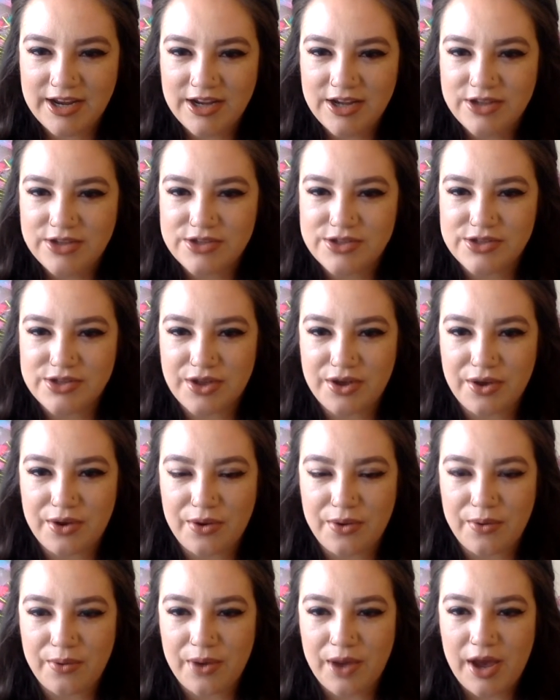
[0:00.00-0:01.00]

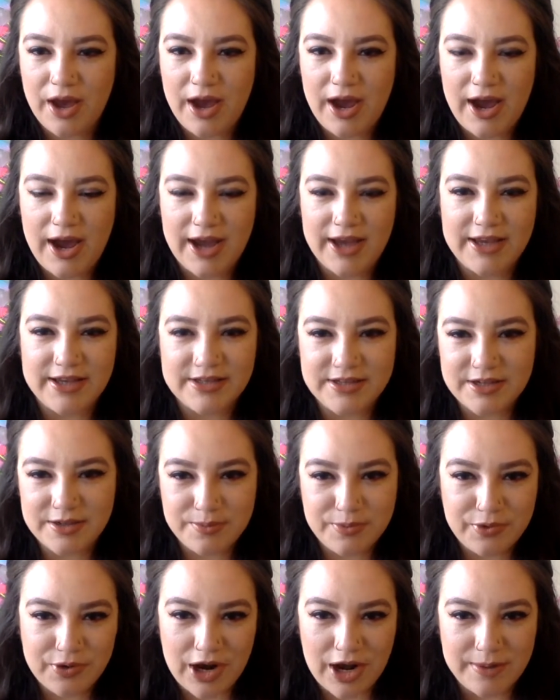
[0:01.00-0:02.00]
So I ended up
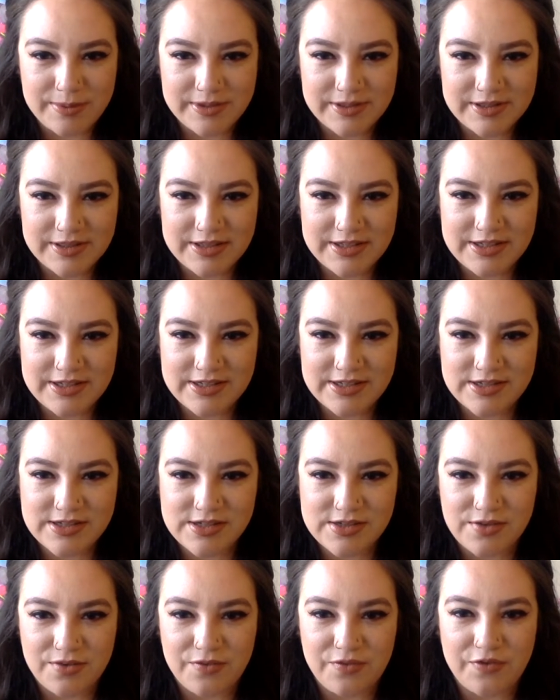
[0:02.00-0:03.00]
grabbing these
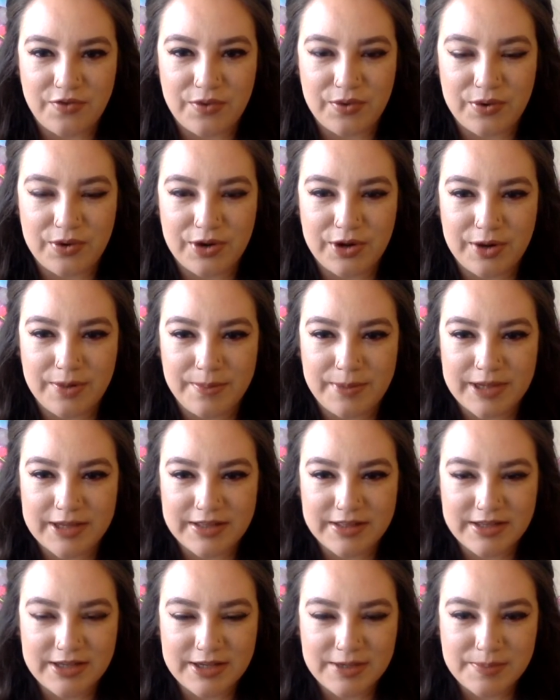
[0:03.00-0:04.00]
for my
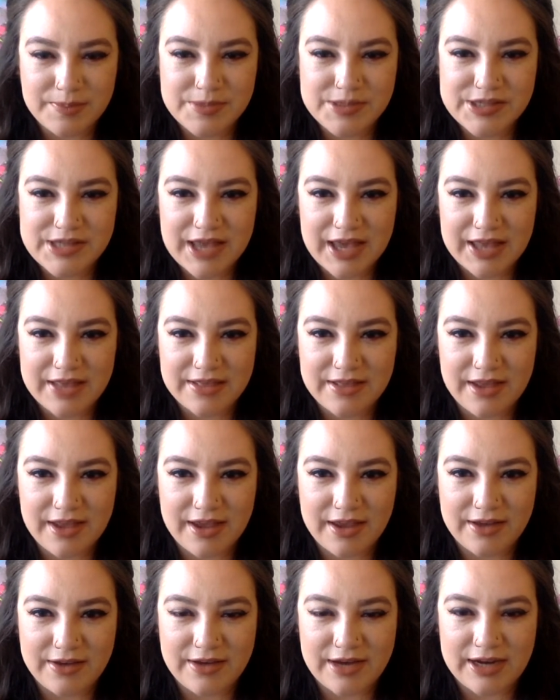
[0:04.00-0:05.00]
lips and
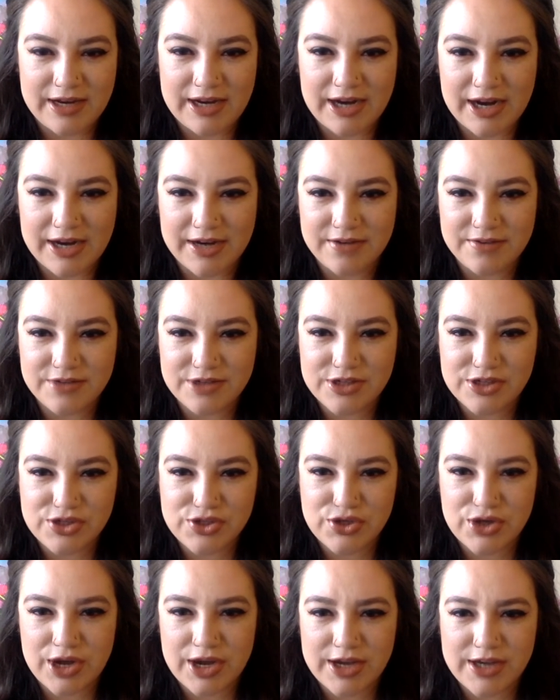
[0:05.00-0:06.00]
then I kind of just
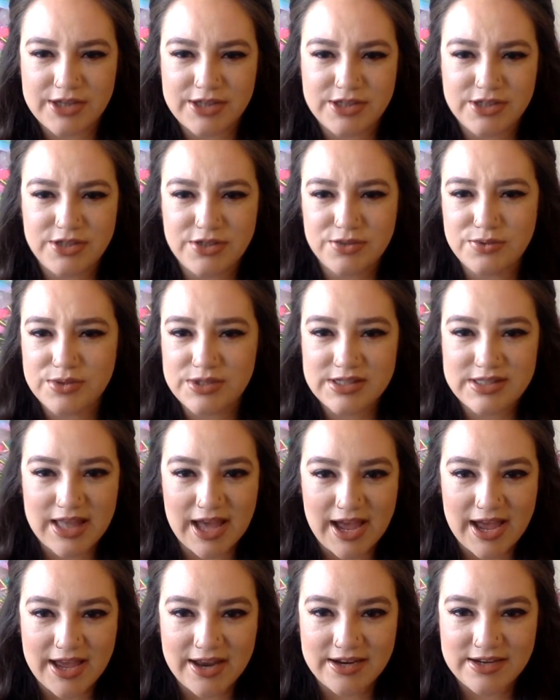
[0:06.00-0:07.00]
tried to use
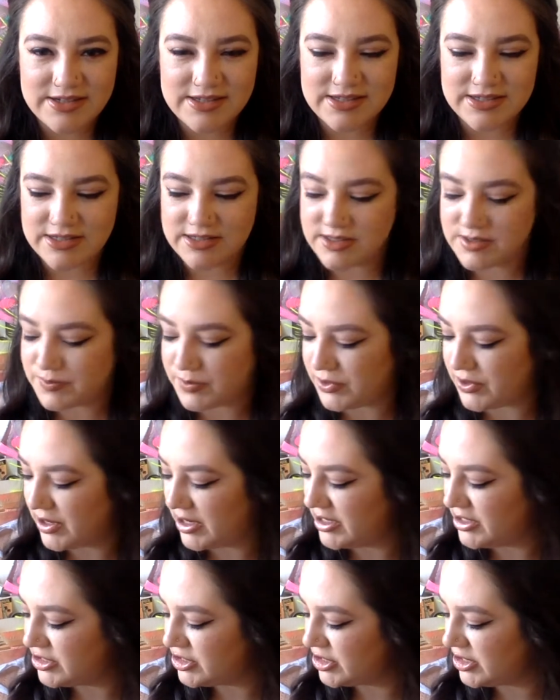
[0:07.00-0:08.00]
that as
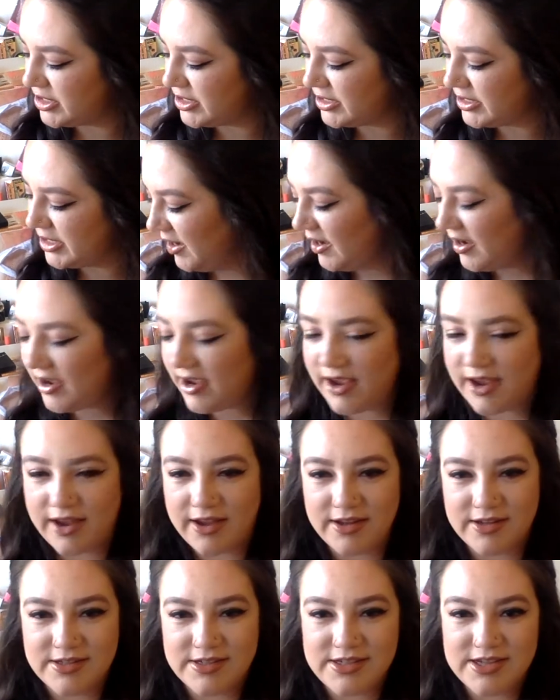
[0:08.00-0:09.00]
inspiration,
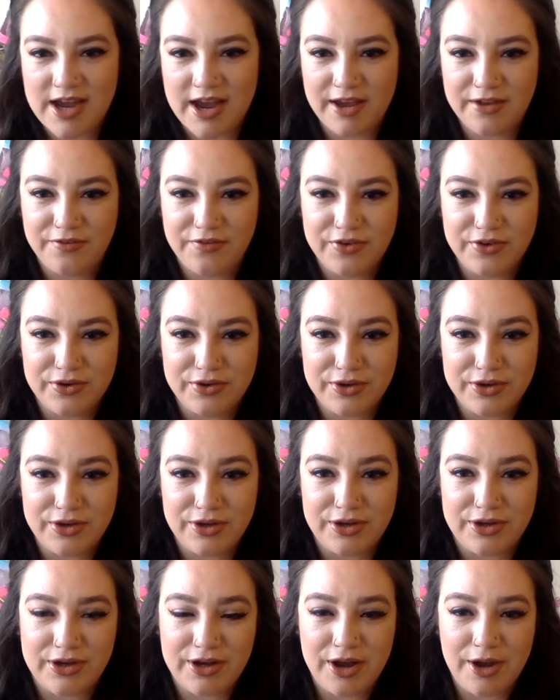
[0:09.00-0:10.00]
and I feel
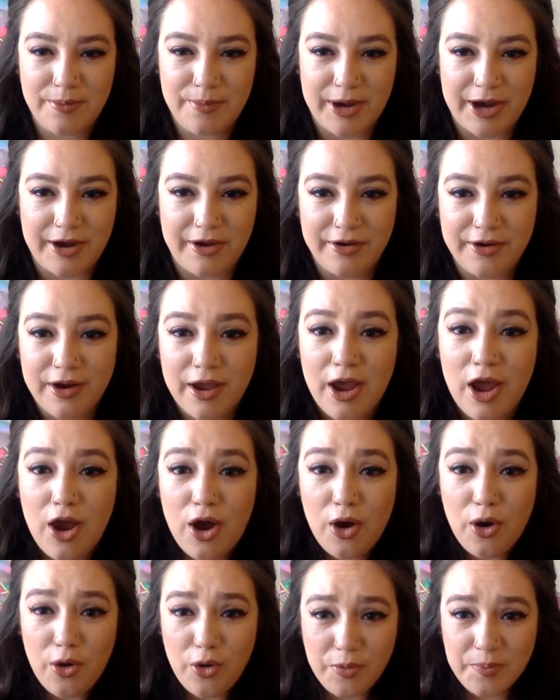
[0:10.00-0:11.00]
good about
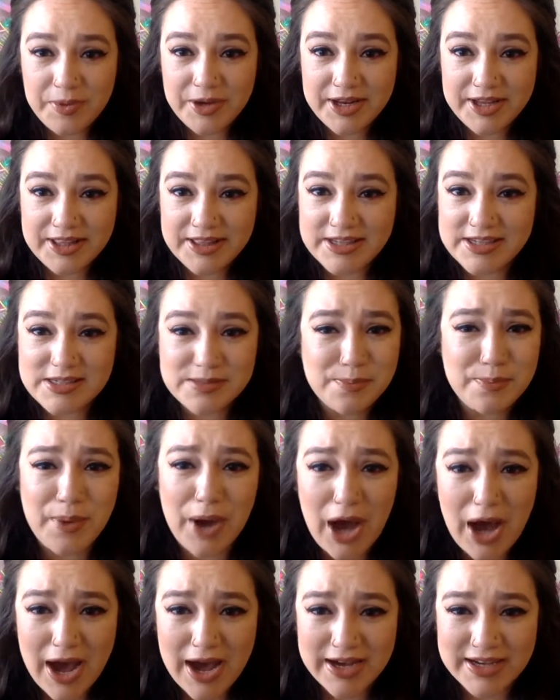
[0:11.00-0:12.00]
opening this
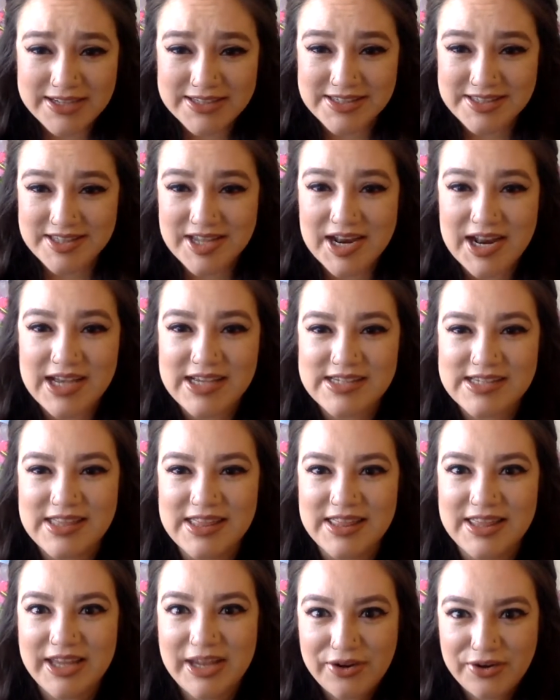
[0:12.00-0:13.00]
box that has
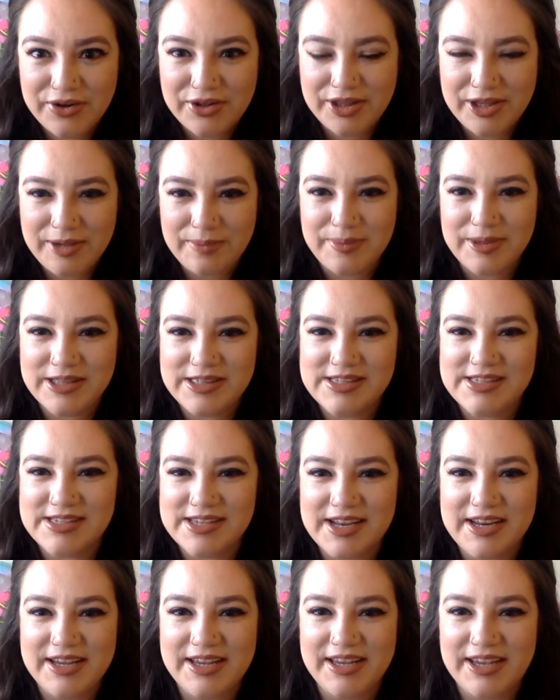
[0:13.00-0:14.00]
literally been
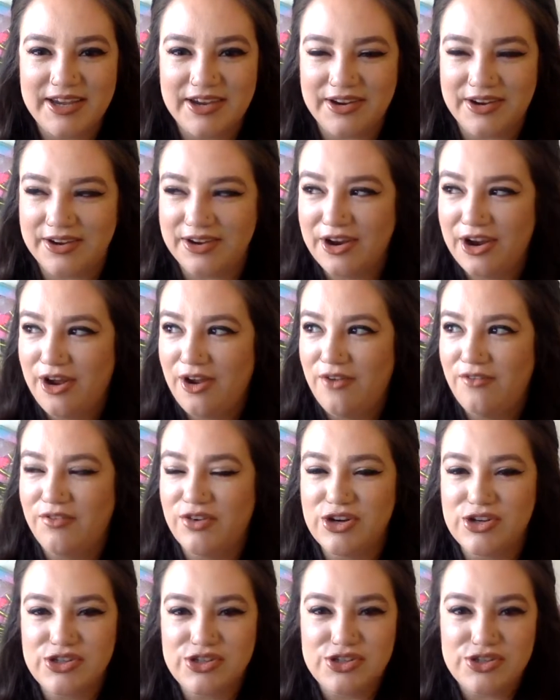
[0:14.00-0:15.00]
sitting here
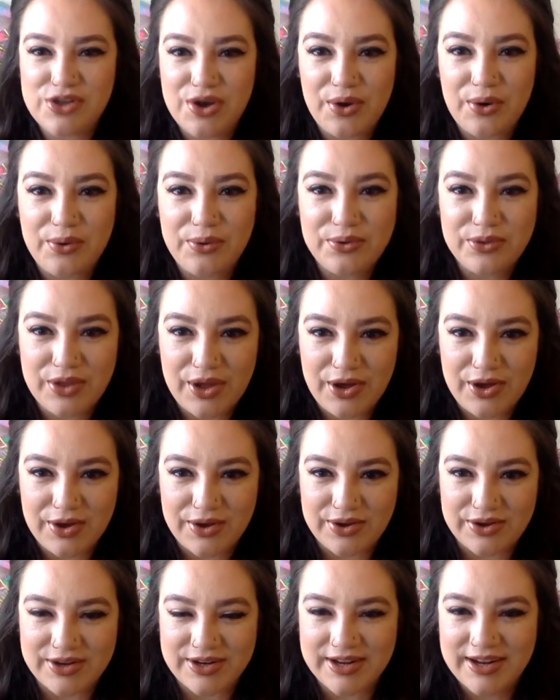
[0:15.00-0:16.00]
for so
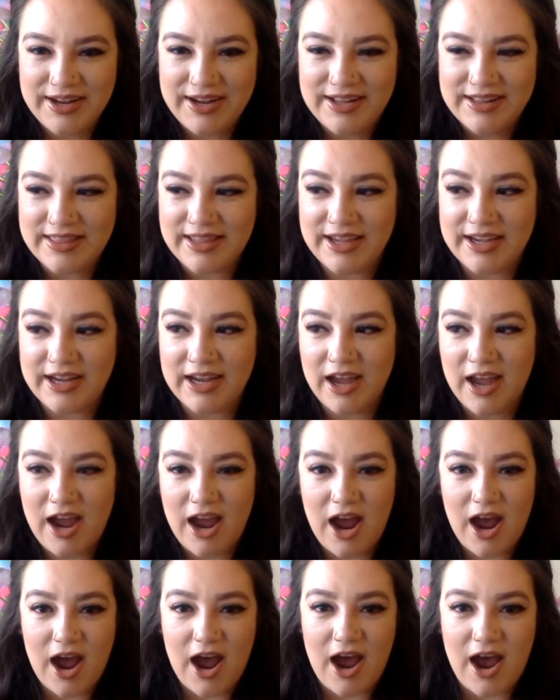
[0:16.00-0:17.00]
long. Like
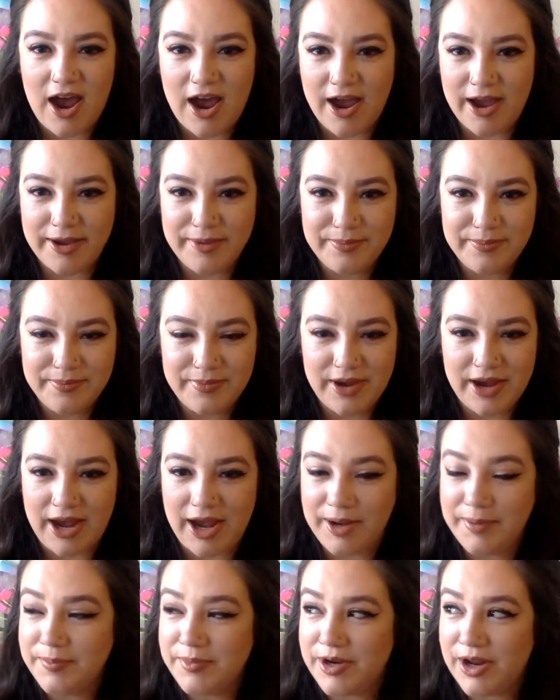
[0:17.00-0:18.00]
I'm
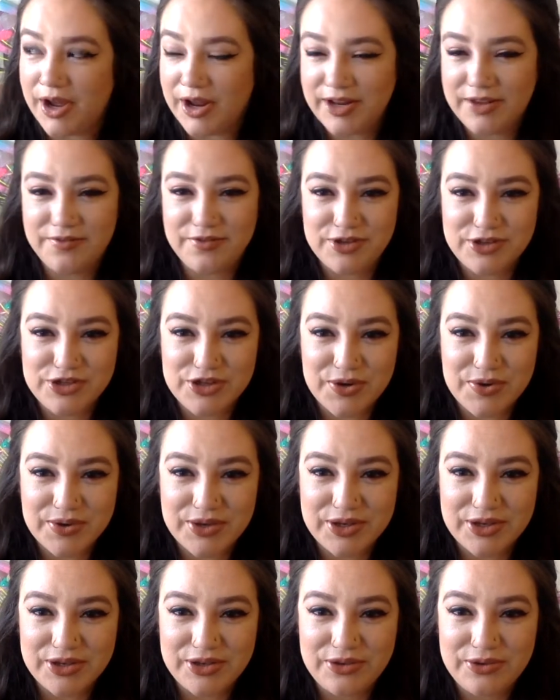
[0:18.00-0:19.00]
not even
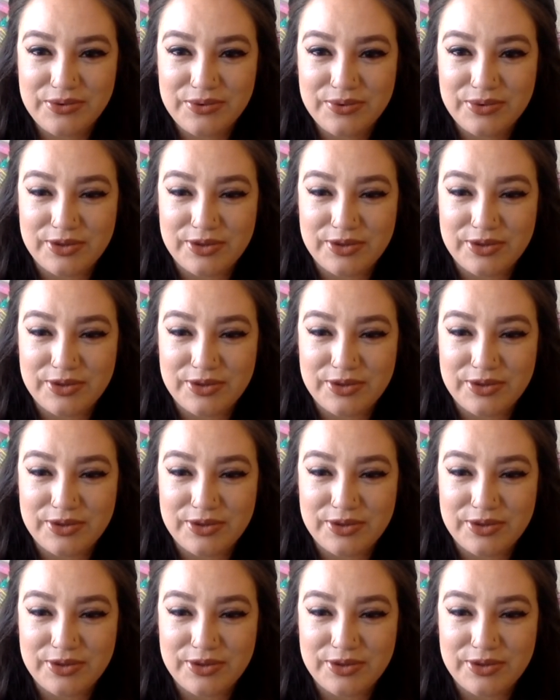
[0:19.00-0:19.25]
joking you.